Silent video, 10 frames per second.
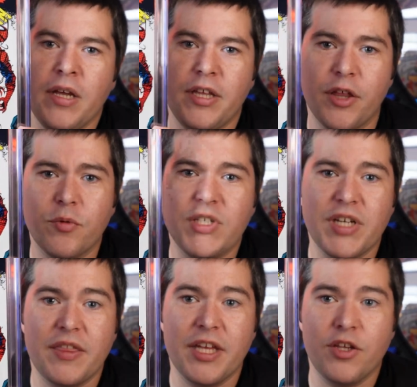The other reason
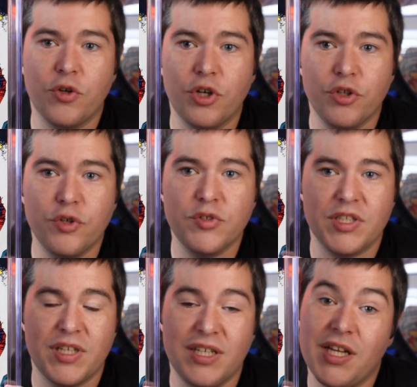I think you're going to lose
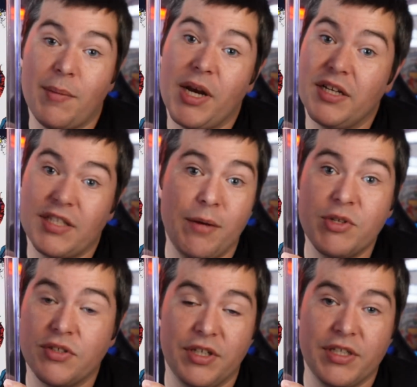is the amount of time
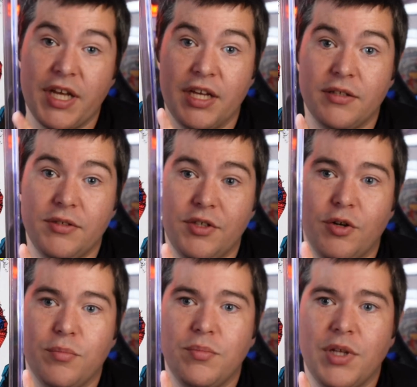it's going to take.
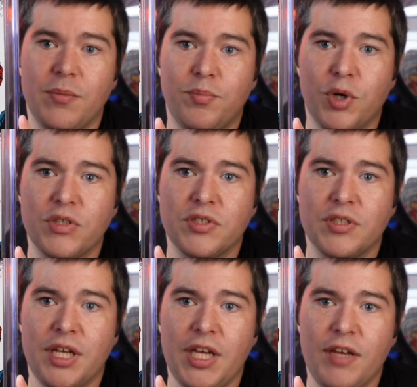Books
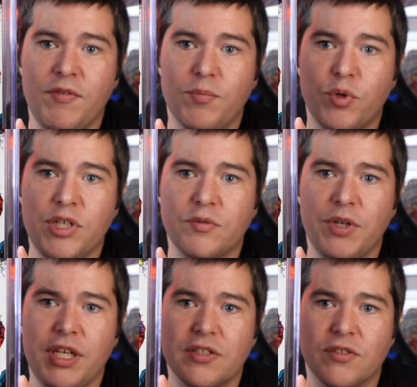get even
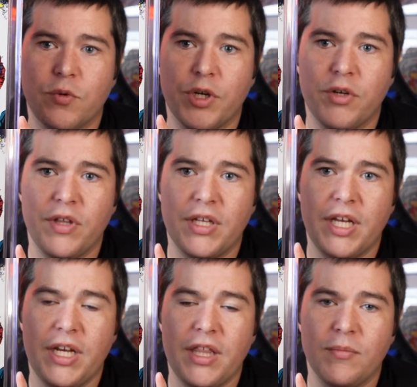pre-screened. It's quicker than
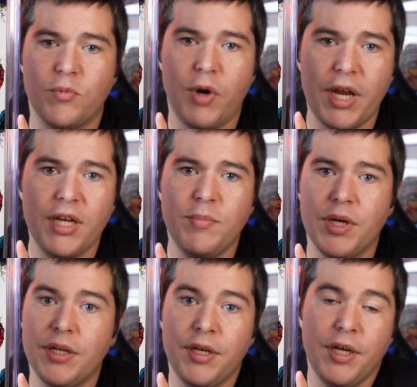getting them graded,
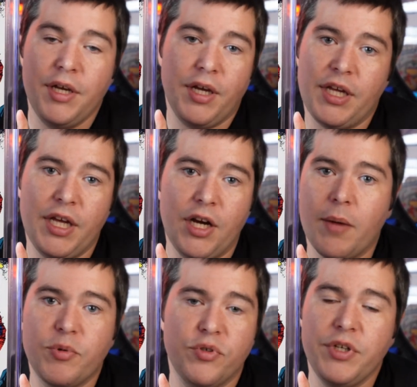but again,
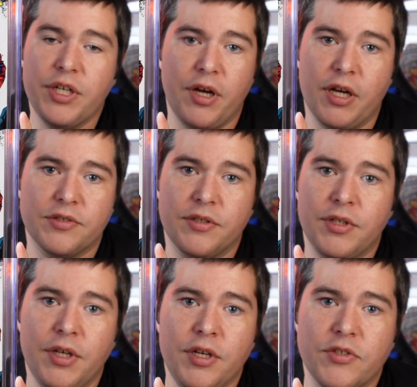opportunity cost.
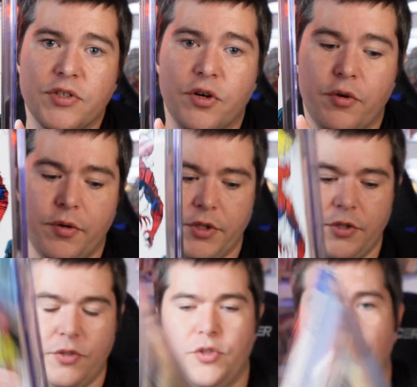So
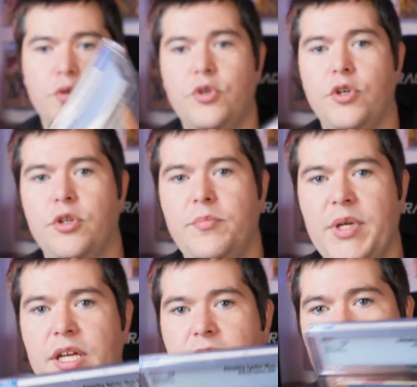you could
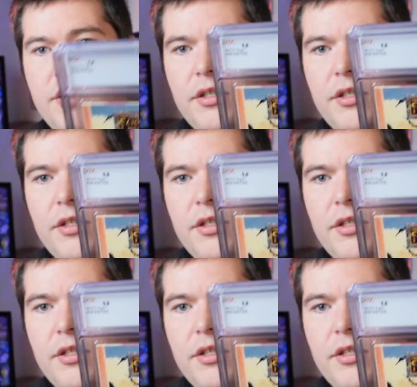be,